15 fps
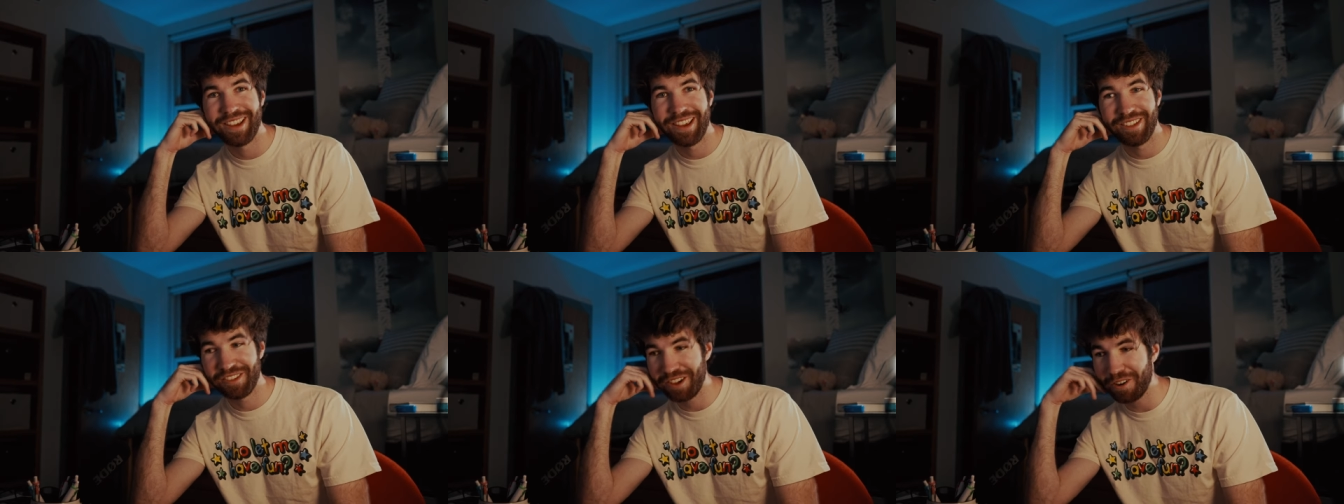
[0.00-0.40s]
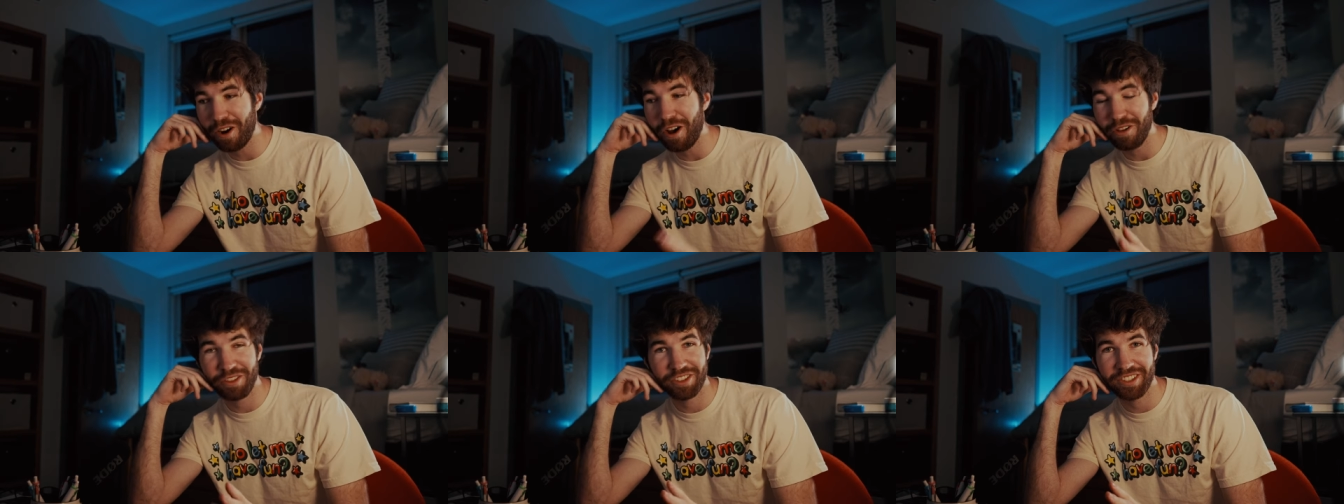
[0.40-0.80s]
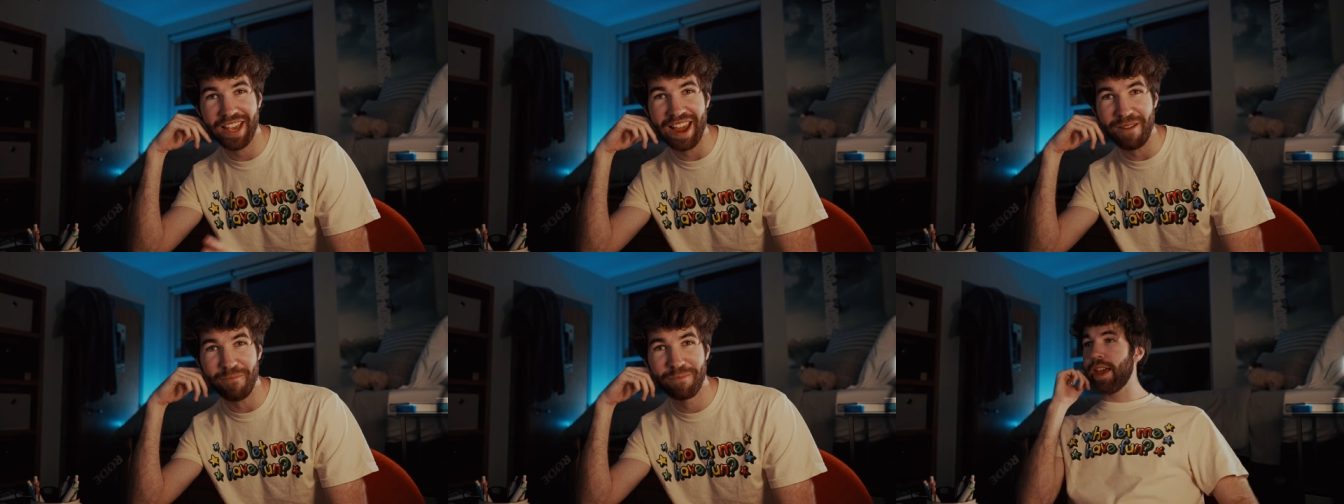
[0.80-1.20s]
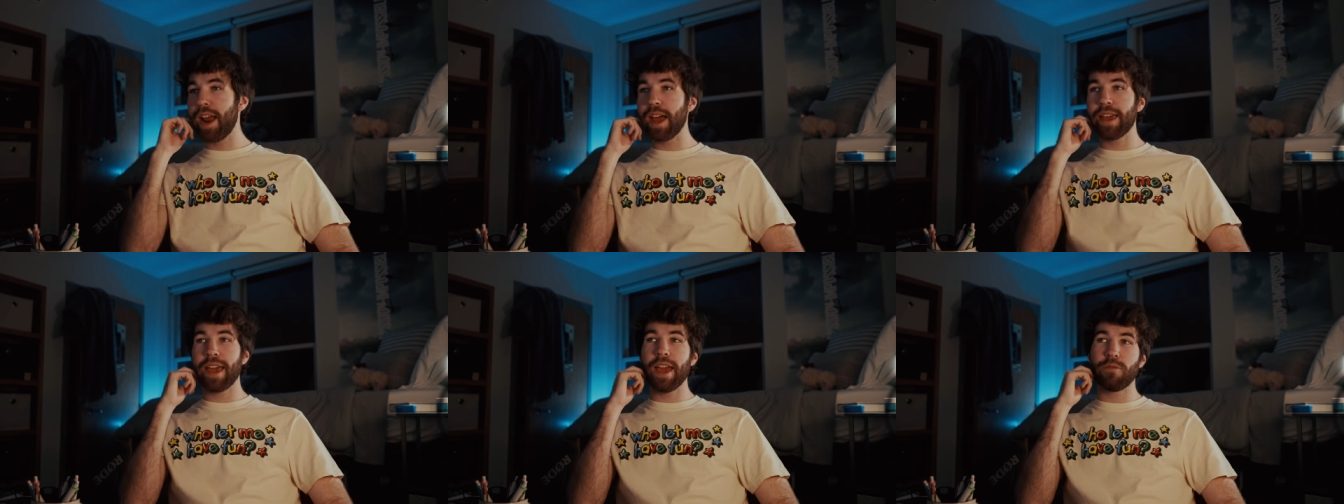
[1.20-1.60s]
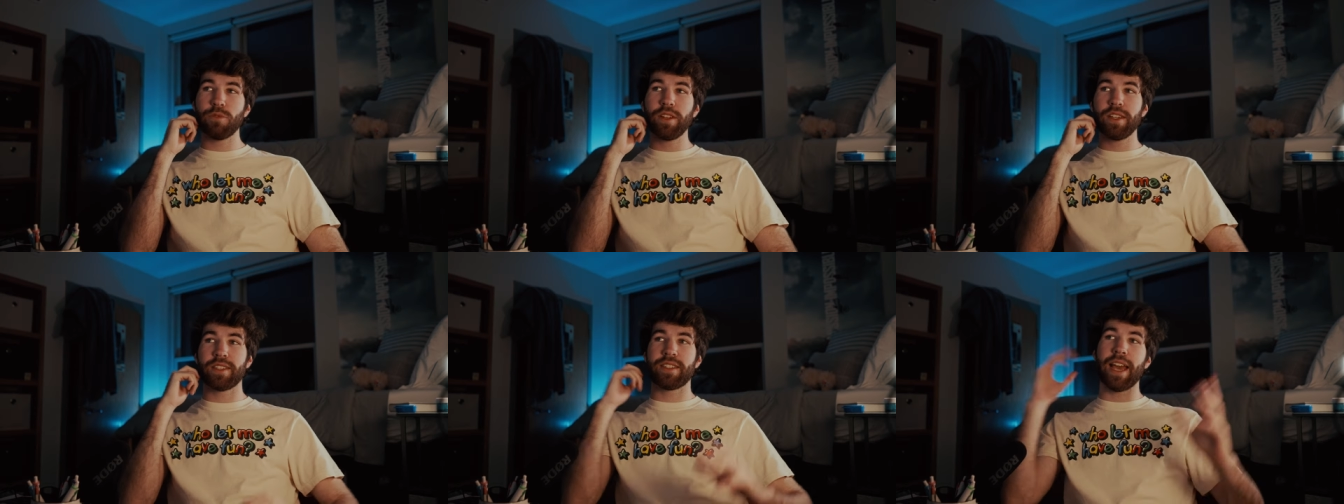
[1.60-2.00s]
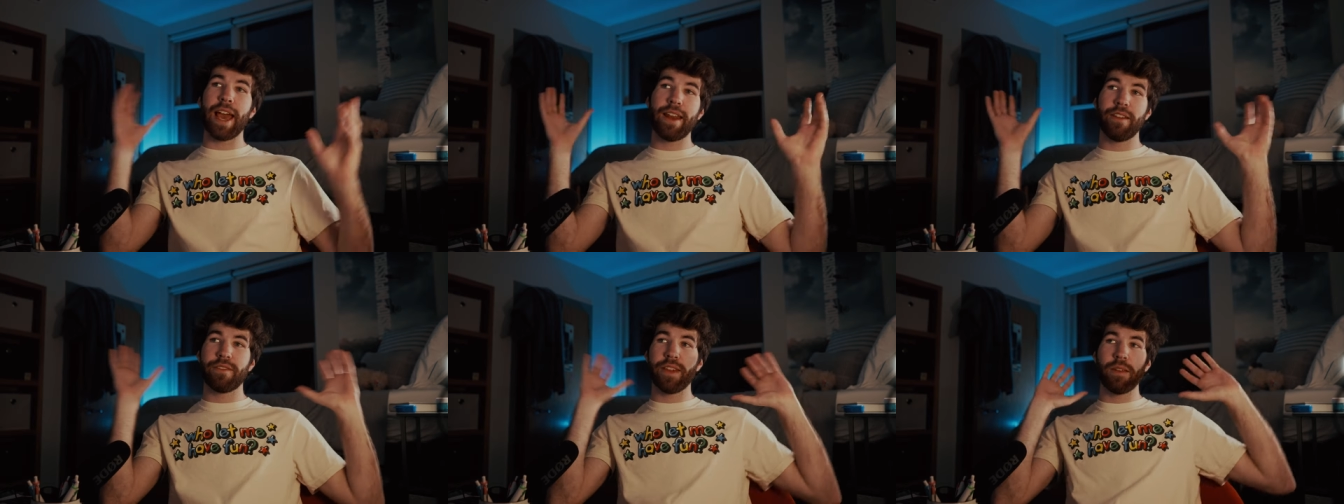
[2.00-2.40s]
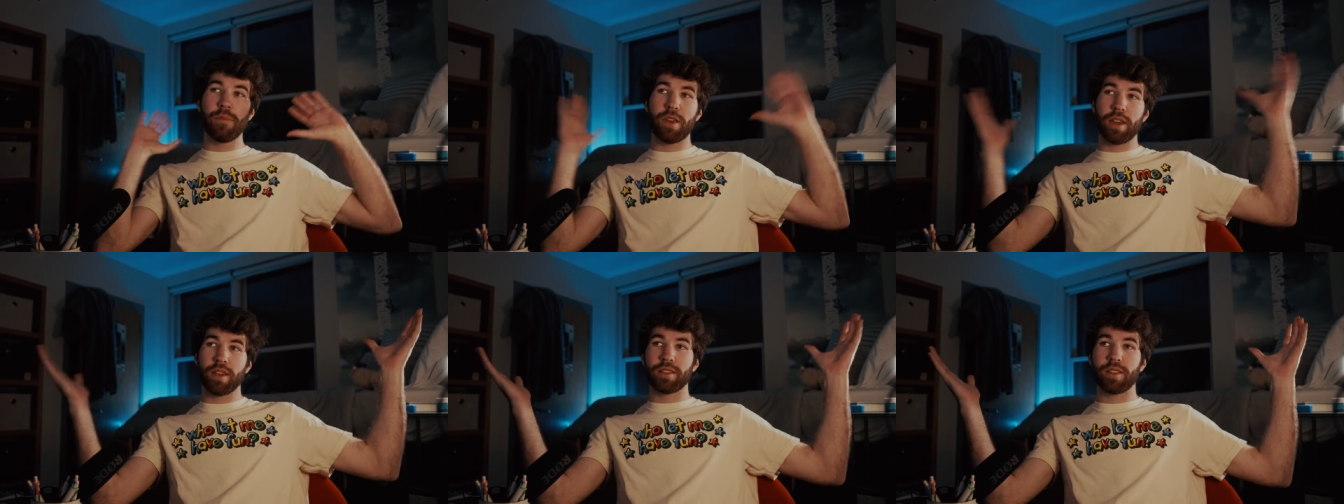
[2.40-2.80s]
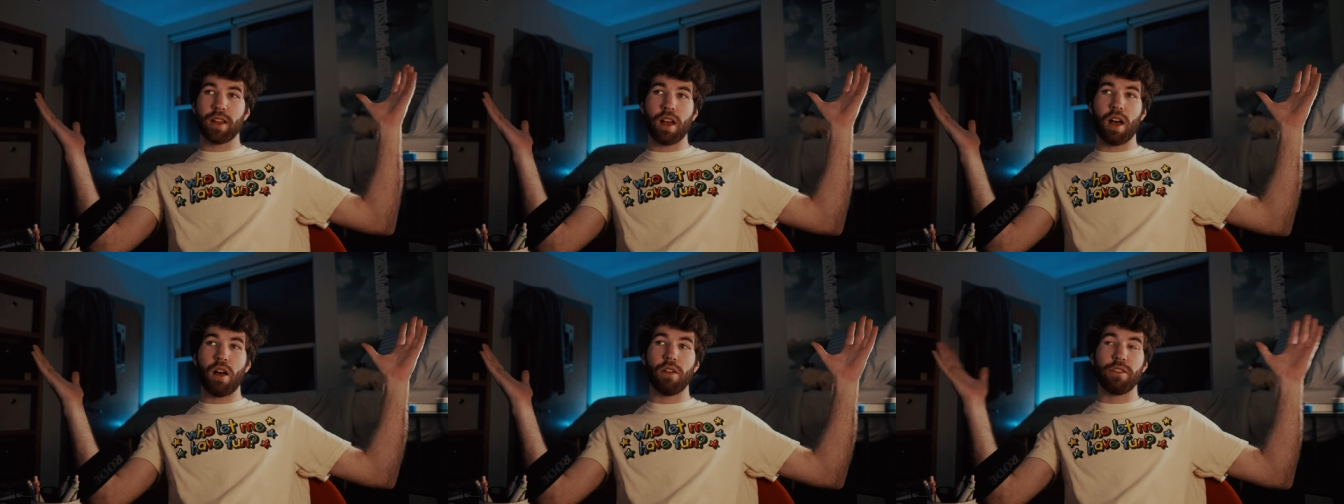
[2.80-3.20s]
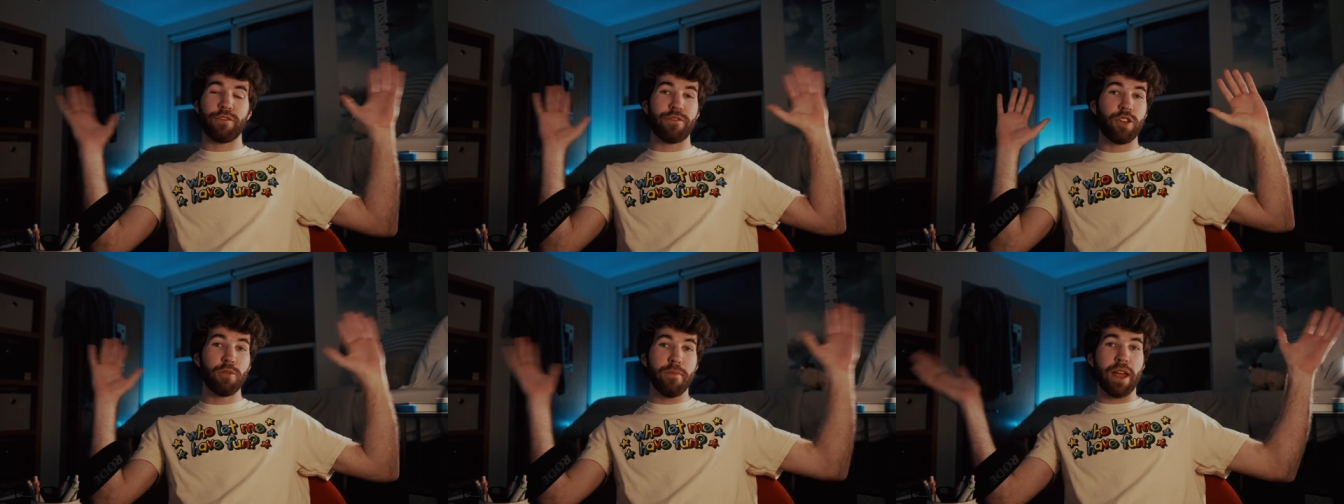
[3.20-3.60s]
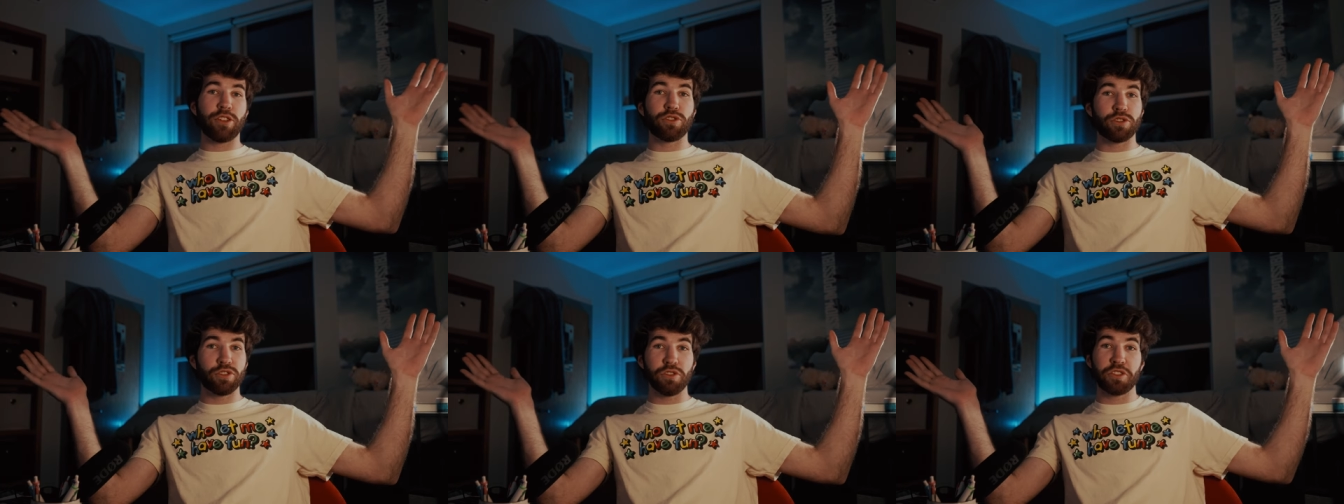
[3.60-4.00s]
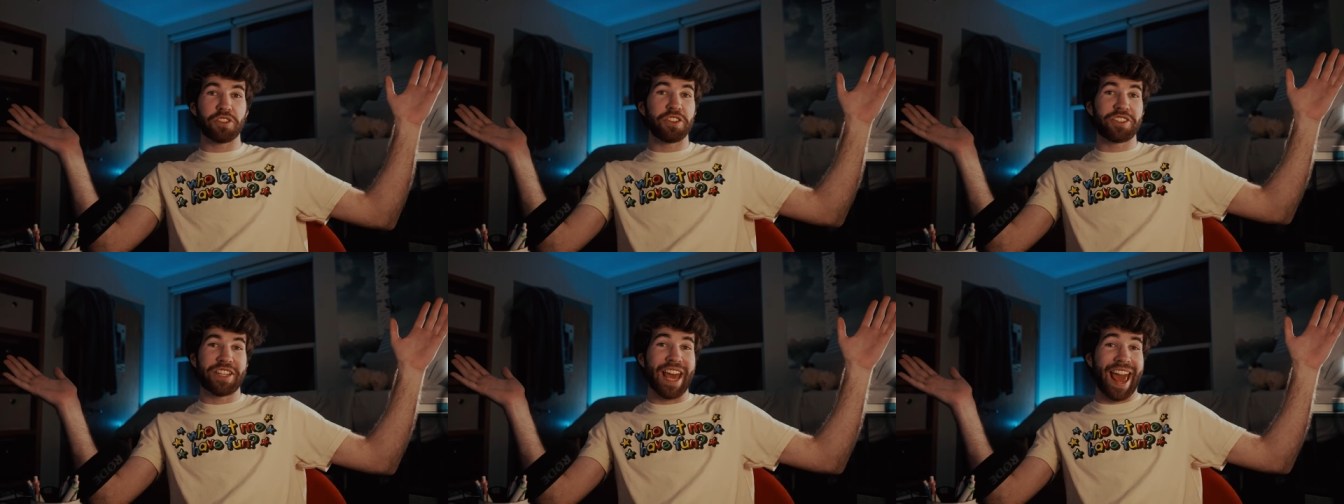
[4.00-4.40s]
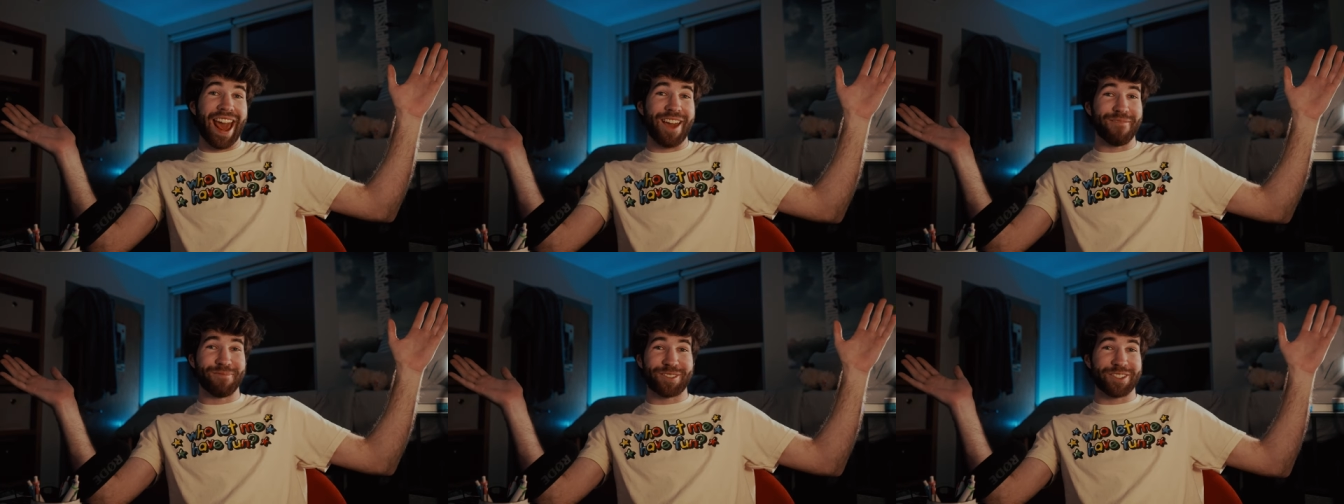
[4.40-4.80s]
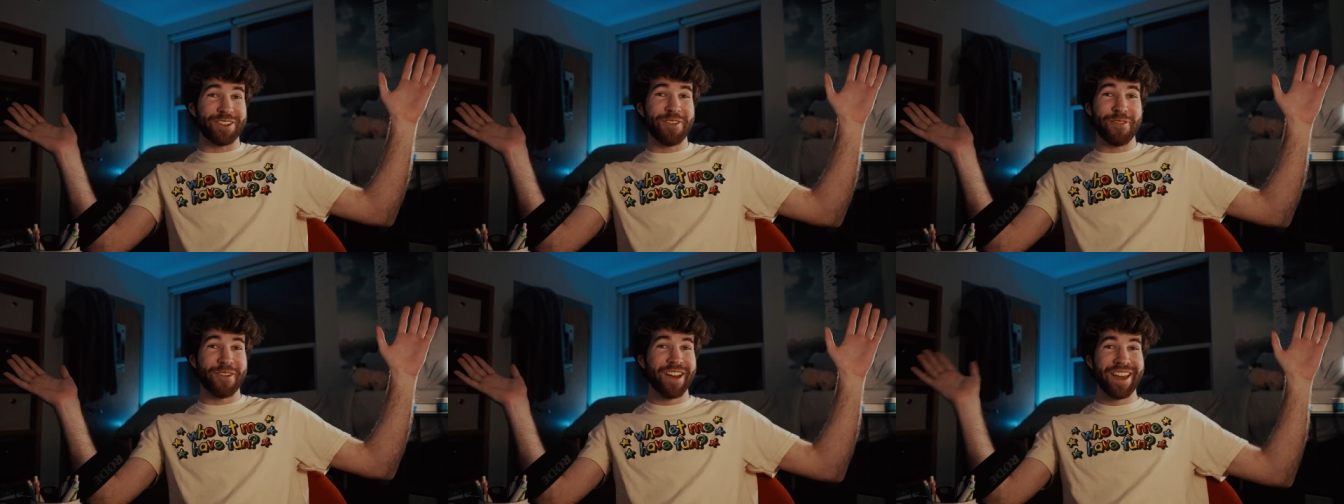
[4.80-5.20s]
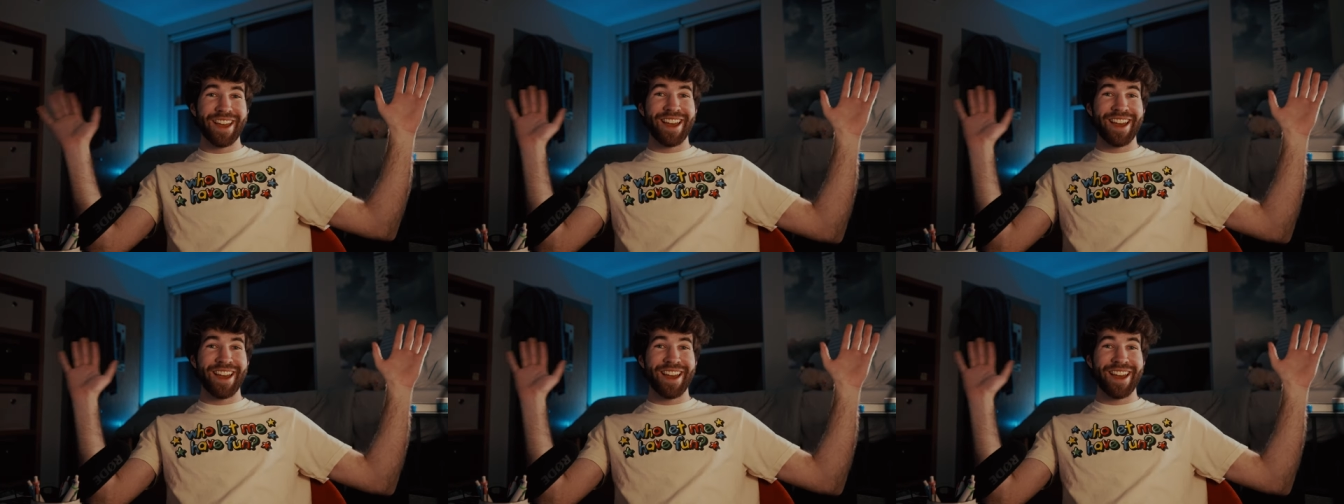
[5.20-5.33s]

They're all the same. And I can't really say anything because all the film majors look the same too.